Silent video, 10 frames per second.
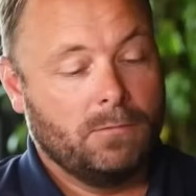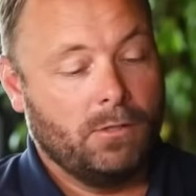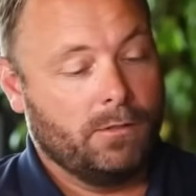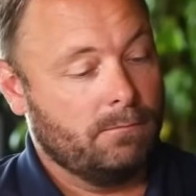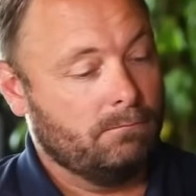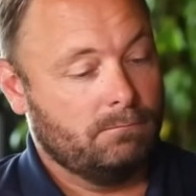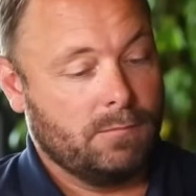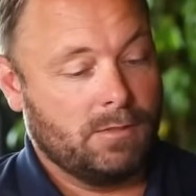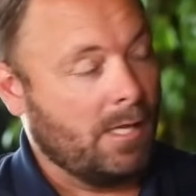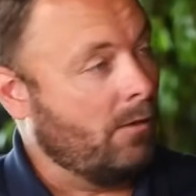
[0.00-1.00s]
You can
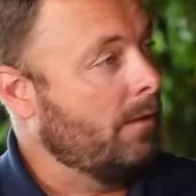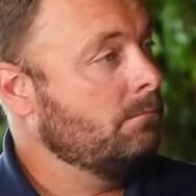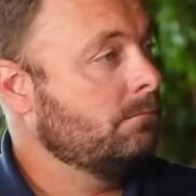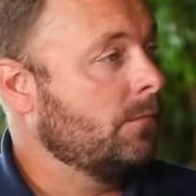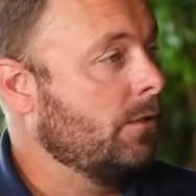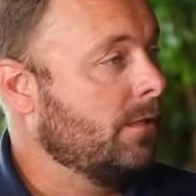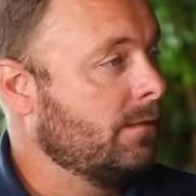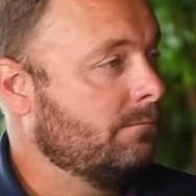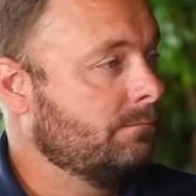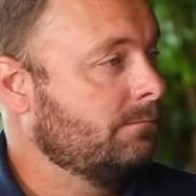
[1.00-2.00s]
sell them, you
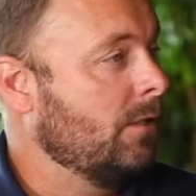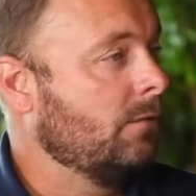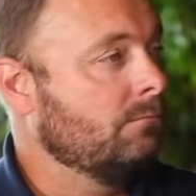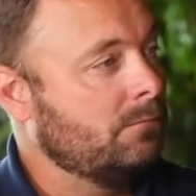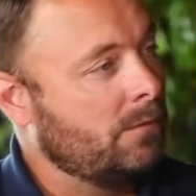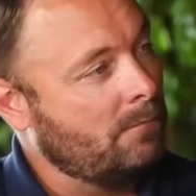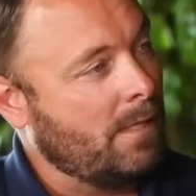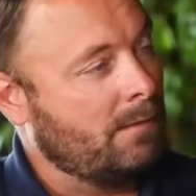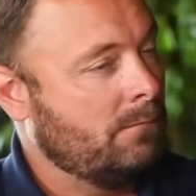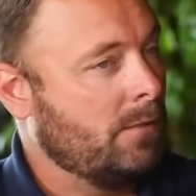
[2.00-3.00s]
can, you know,
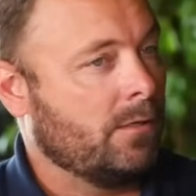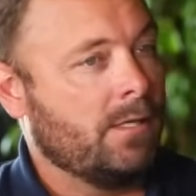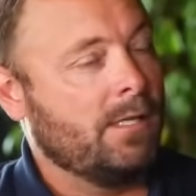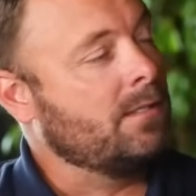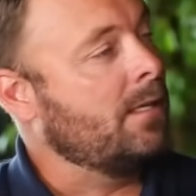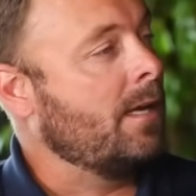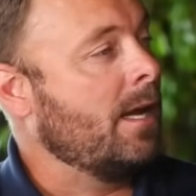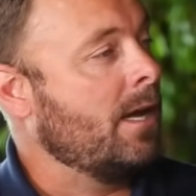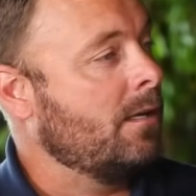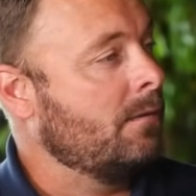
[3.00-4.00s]
and your kids can
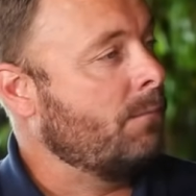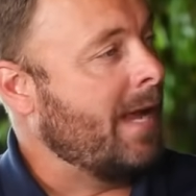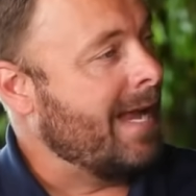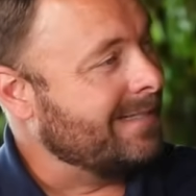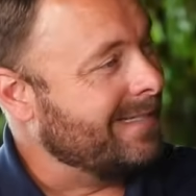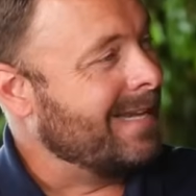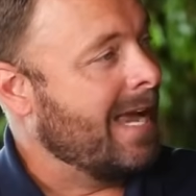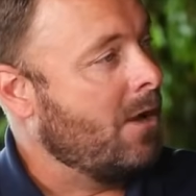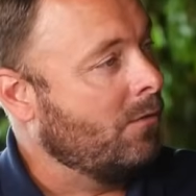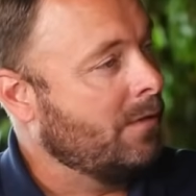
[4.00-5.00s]
inherit them, pass it
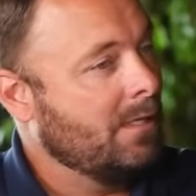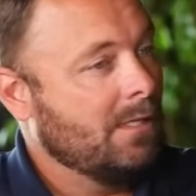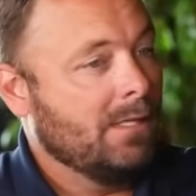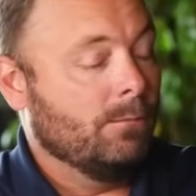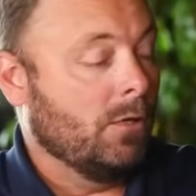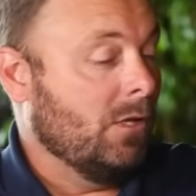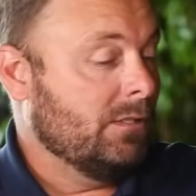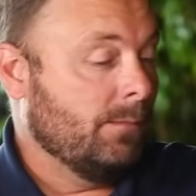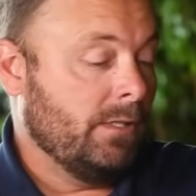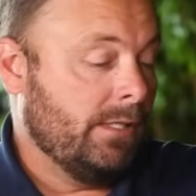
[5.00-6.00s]
down. But
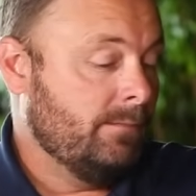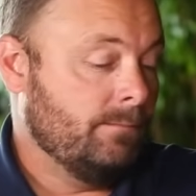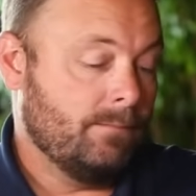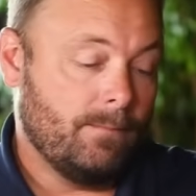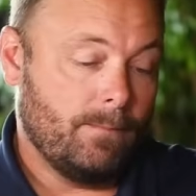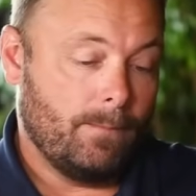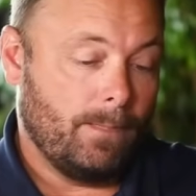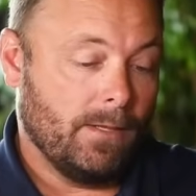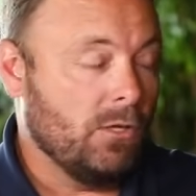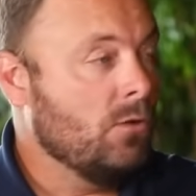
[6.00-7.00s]
ultimately,
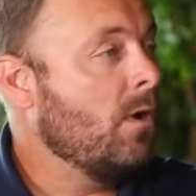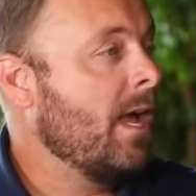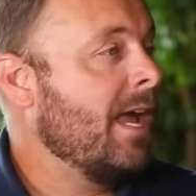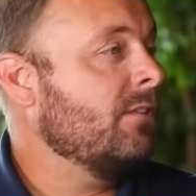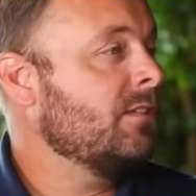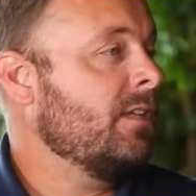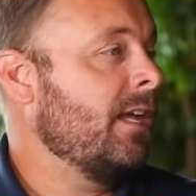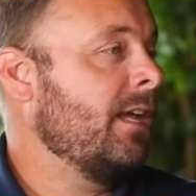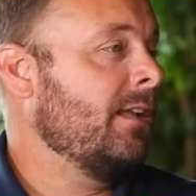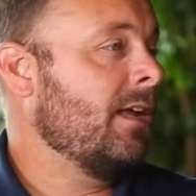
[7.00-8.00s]
you have a
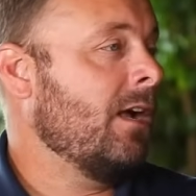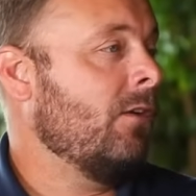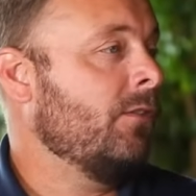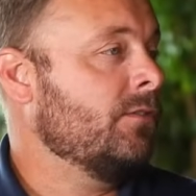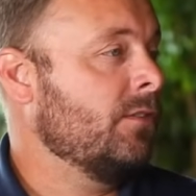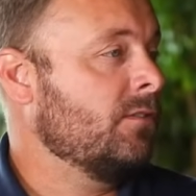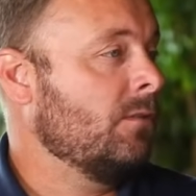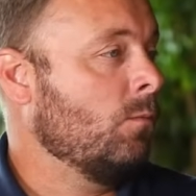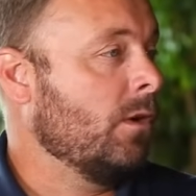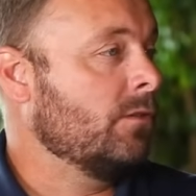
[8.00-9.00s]
say in how the
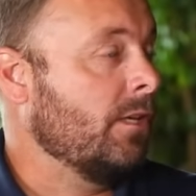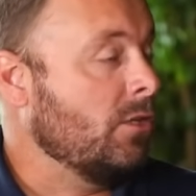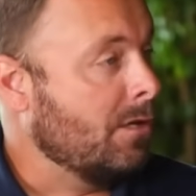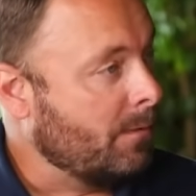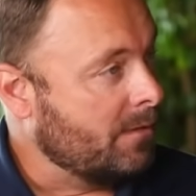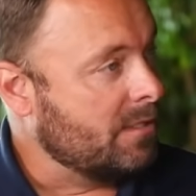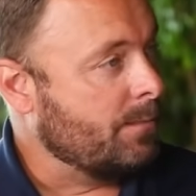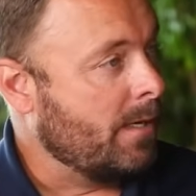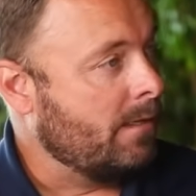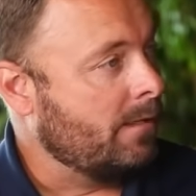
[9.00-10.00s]
system works that you're
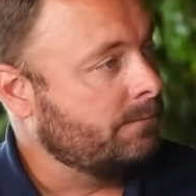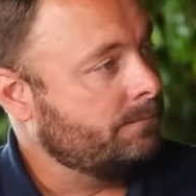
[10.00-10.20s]
participating in.